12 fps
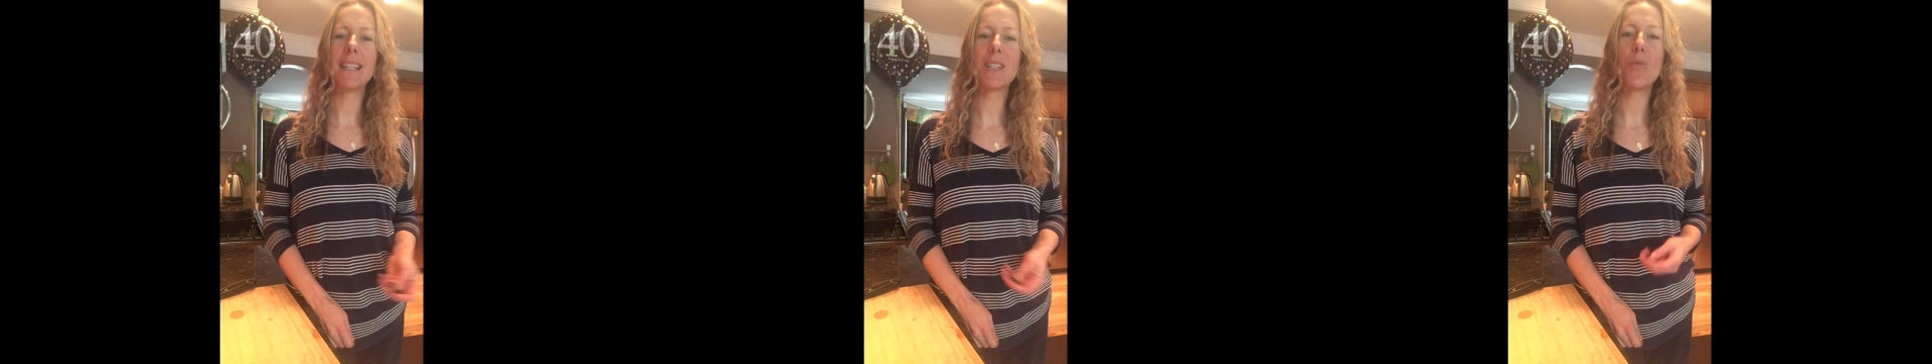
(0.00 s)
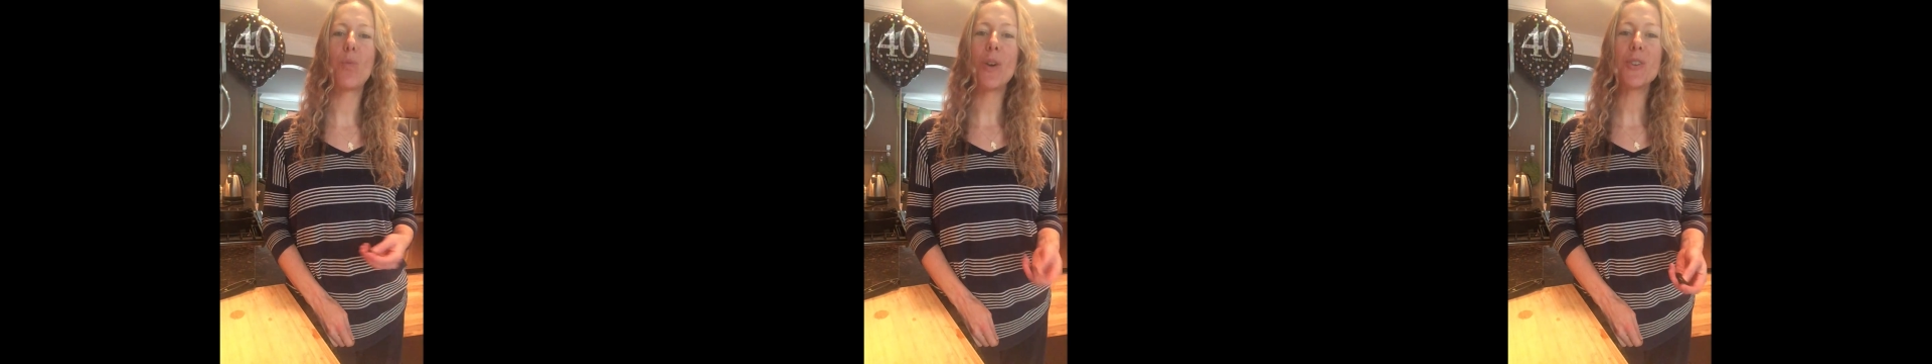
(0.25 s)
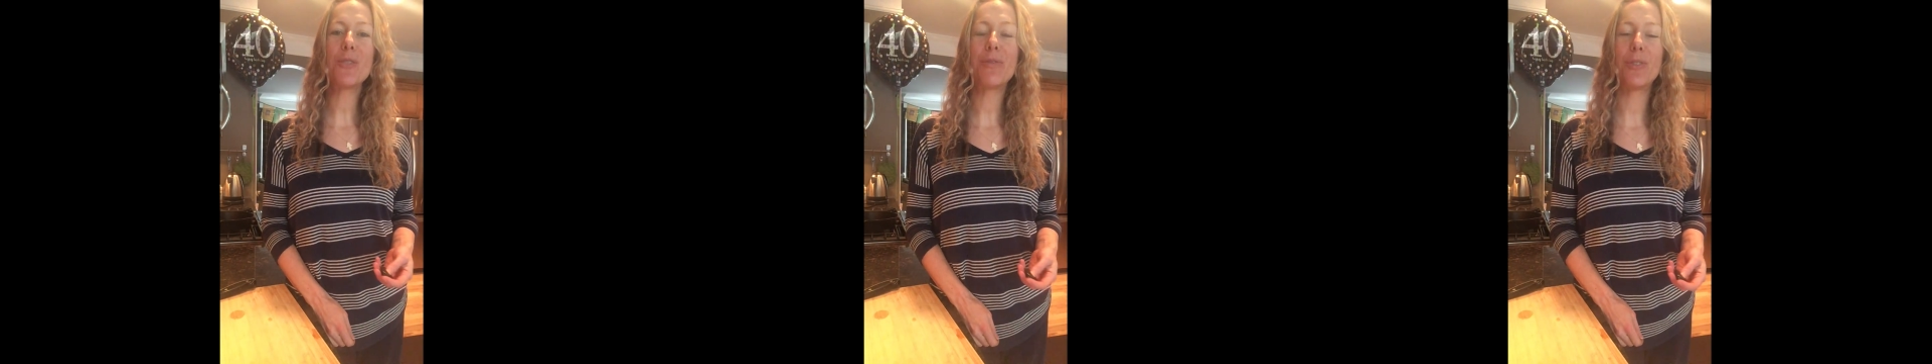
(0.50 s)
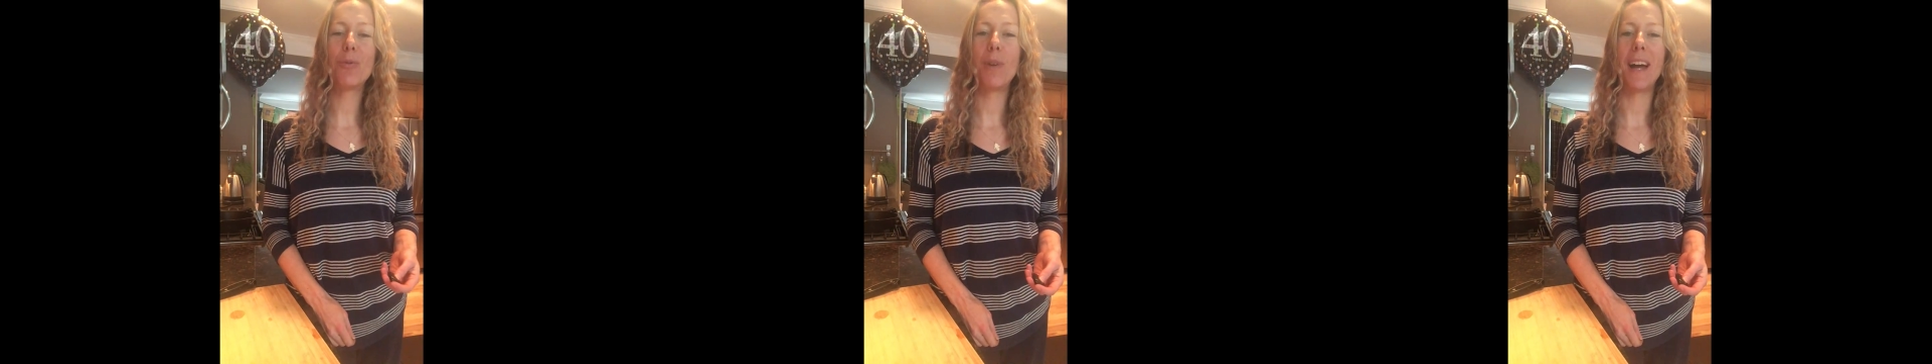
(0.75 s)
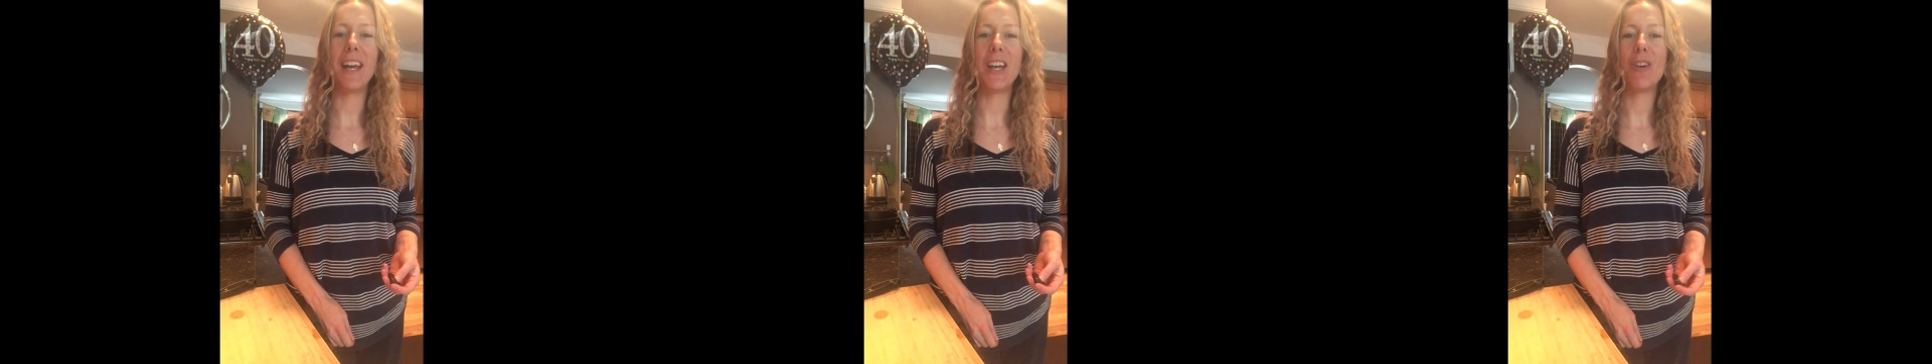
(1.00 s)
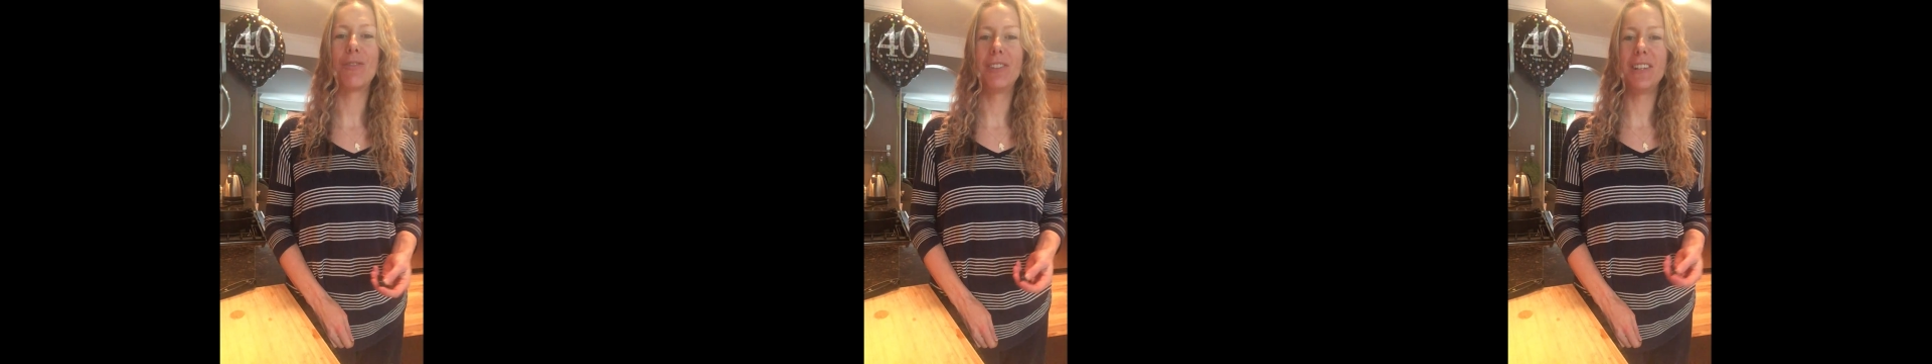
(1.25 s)
is a wonderful
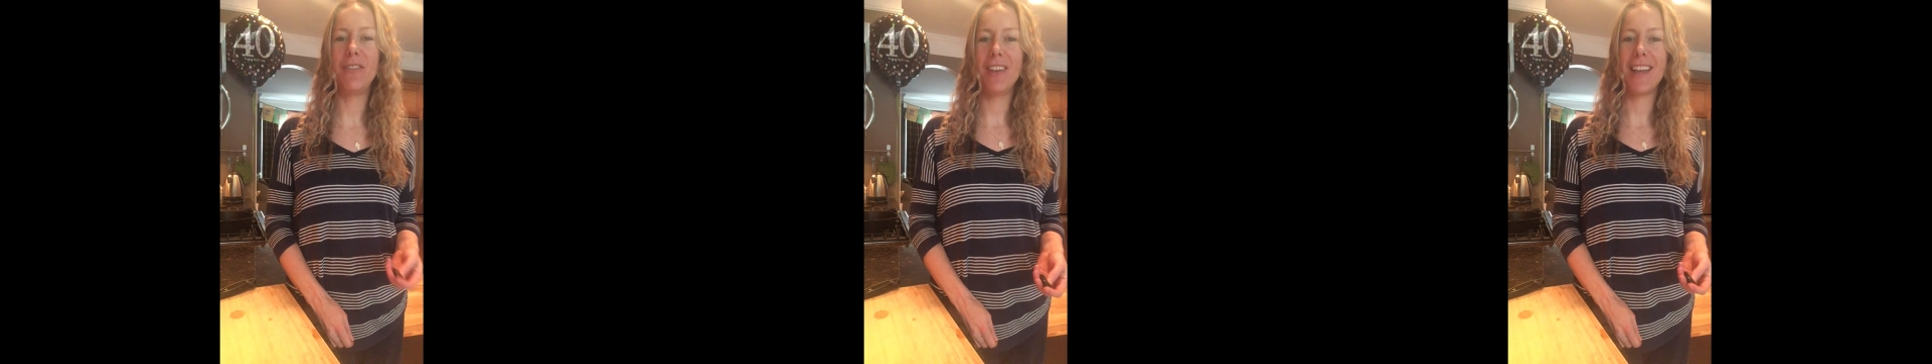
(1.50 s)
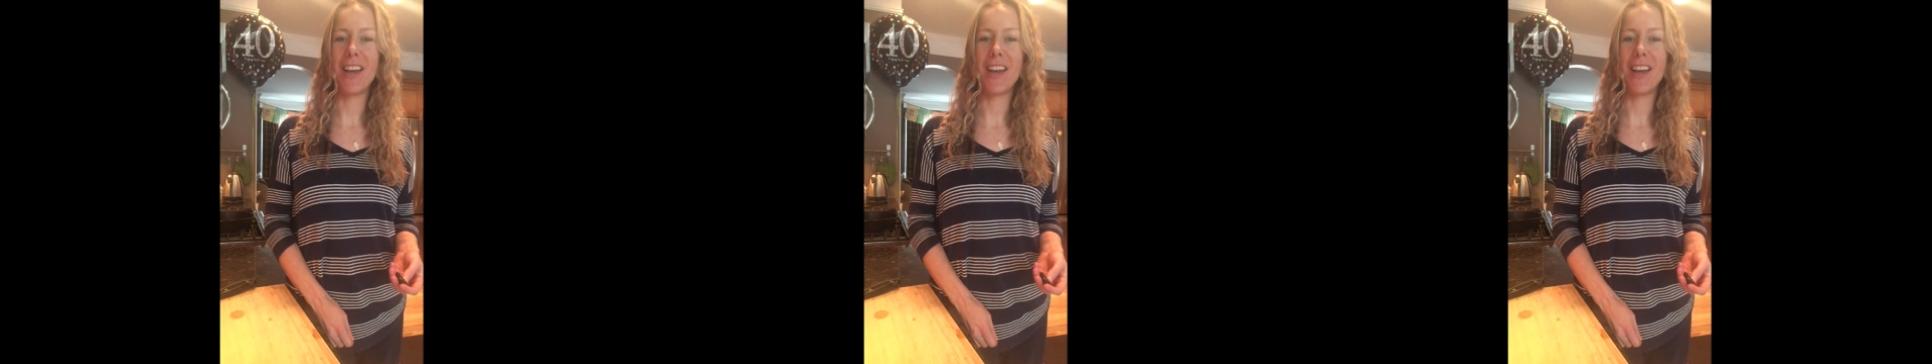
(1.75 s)
way of living